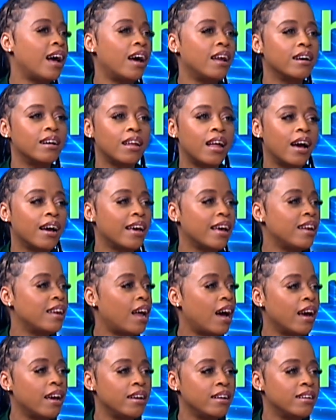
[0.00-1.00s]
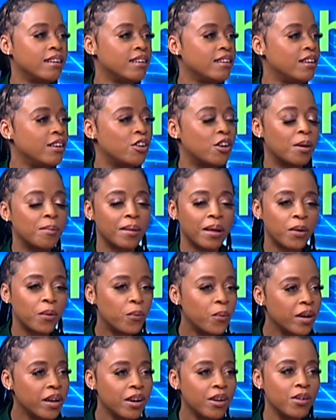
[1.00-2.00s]
o'clock at night, I'm like,
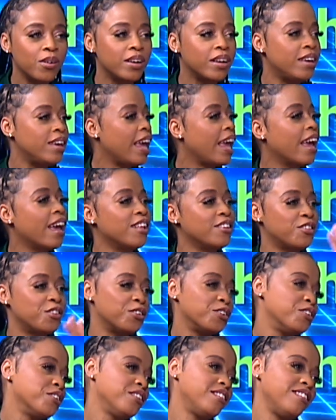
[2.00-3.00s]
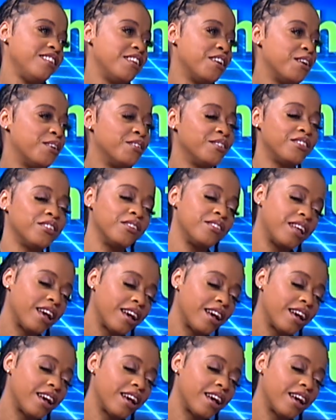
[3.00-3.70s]
Will, he answers, so that